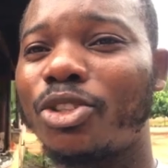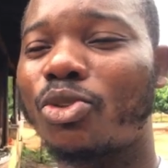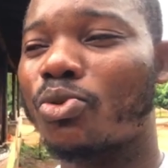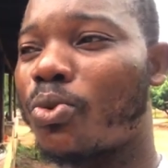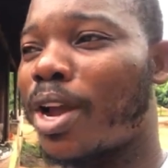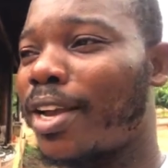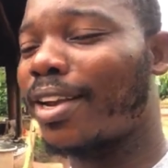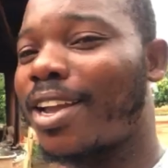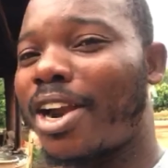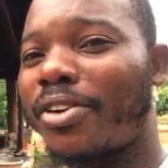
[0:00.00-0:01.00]
to where the
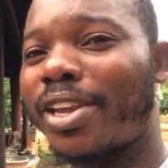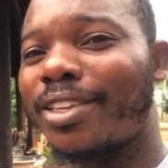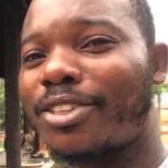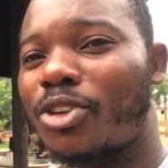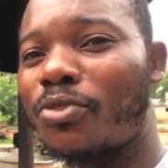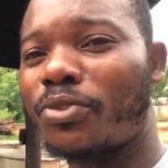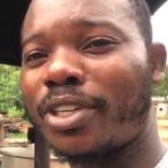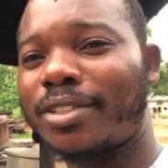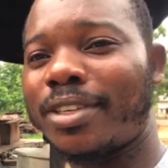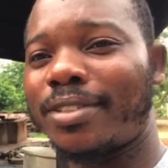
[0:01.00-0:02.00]
Gari itself
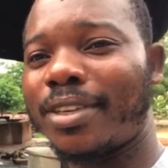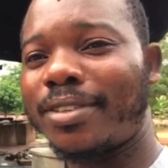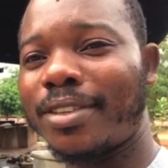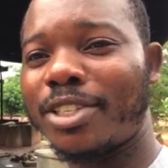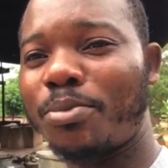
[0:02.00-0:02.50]
is